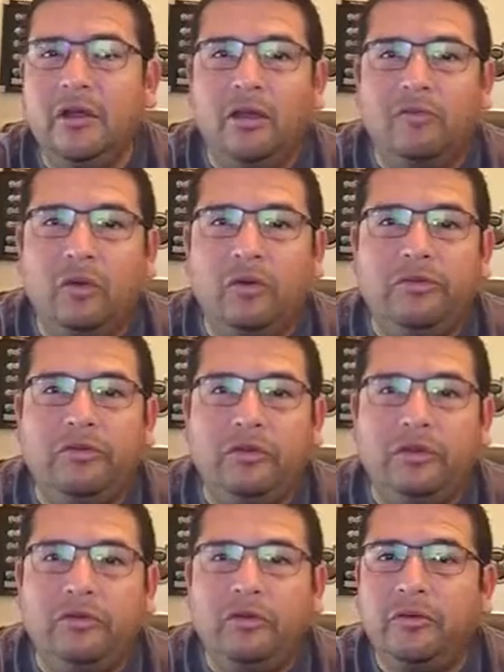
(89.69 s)
Of course,
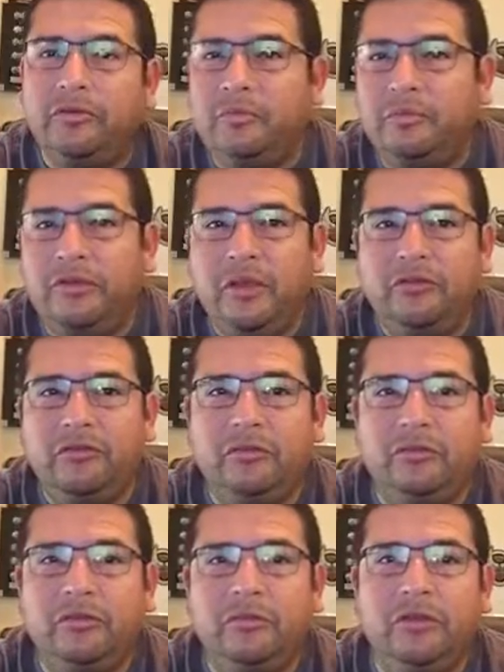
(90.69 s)
there's always a potential
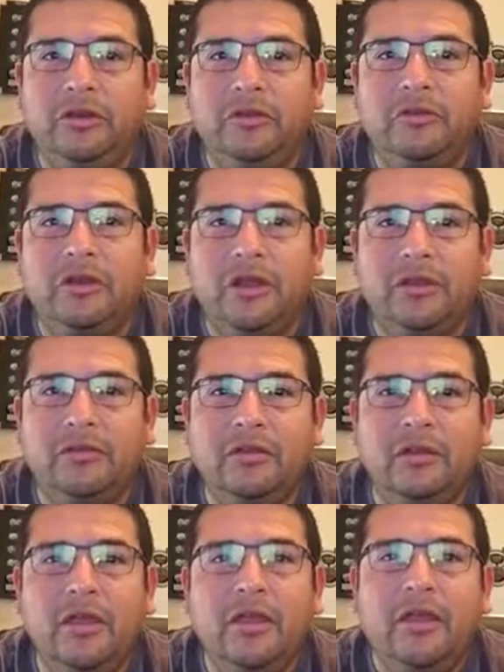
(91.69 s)
to be
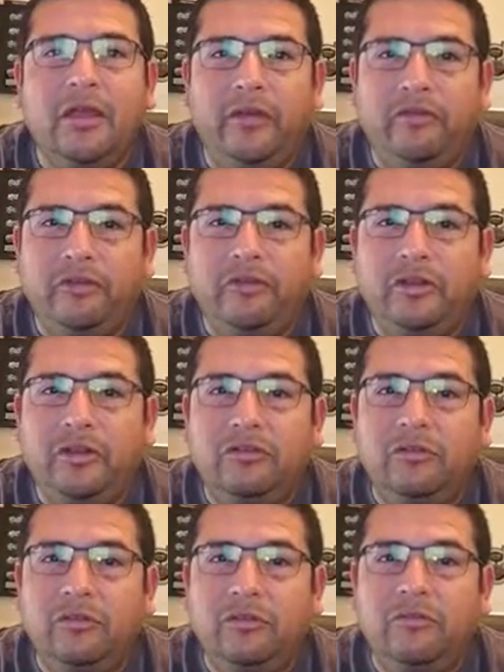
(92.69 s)
disconnected if there's an
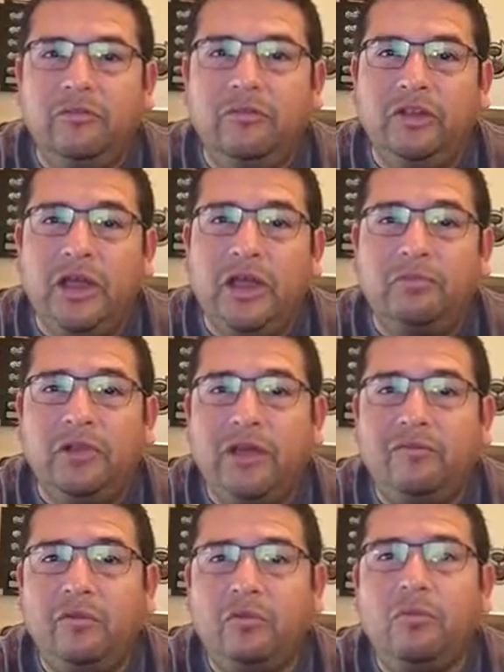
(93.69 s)
issue with the VDI
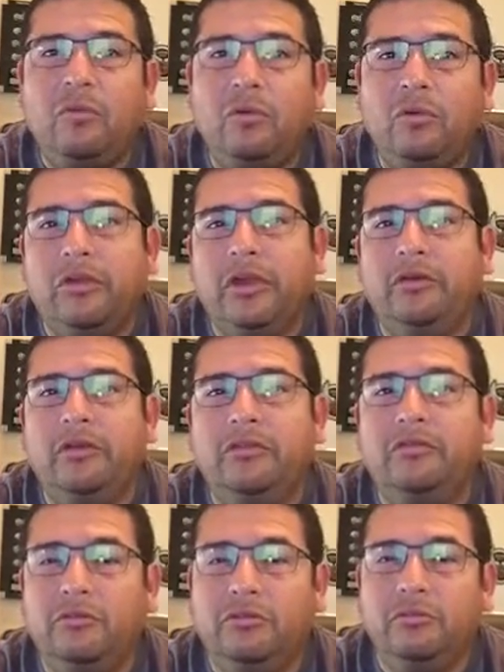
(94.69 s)
platform or internet
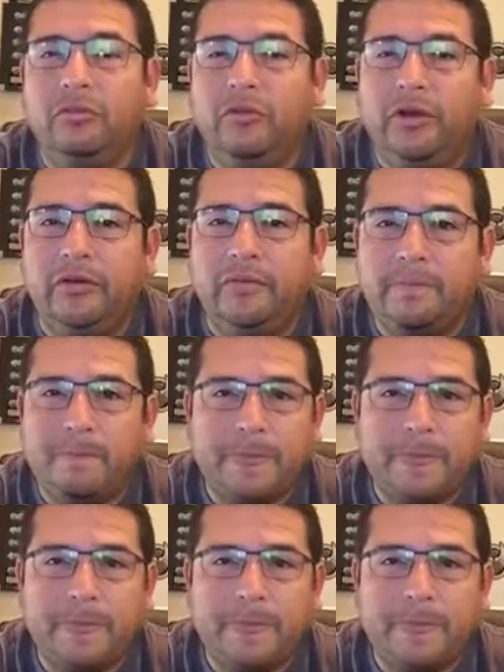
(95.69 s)
service provider.